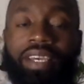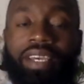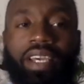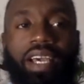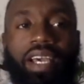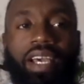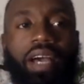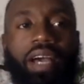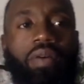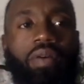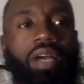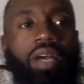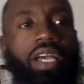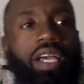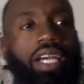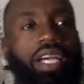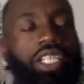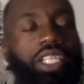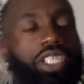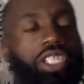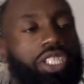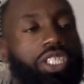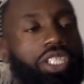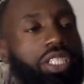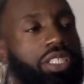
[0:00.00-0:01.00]
how I
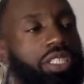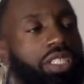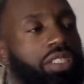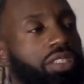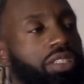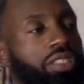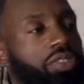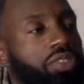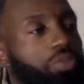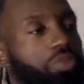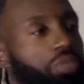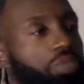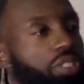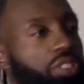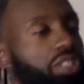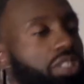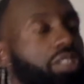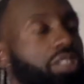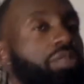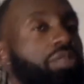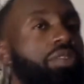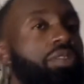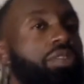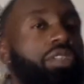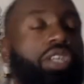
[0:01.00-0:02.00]
actually dismiss, and
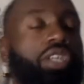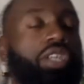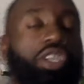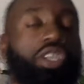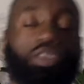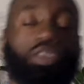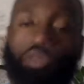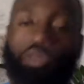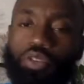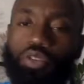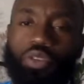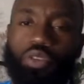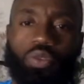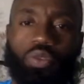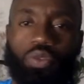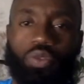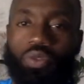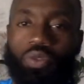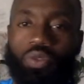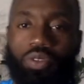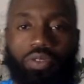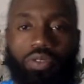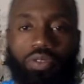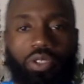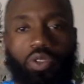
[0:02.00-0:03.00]
if you do all
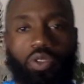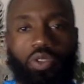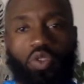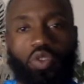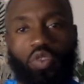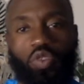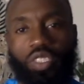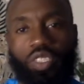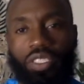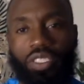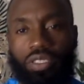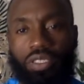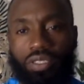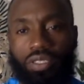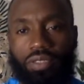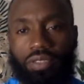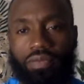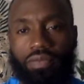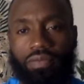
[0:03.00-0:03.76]
of those things,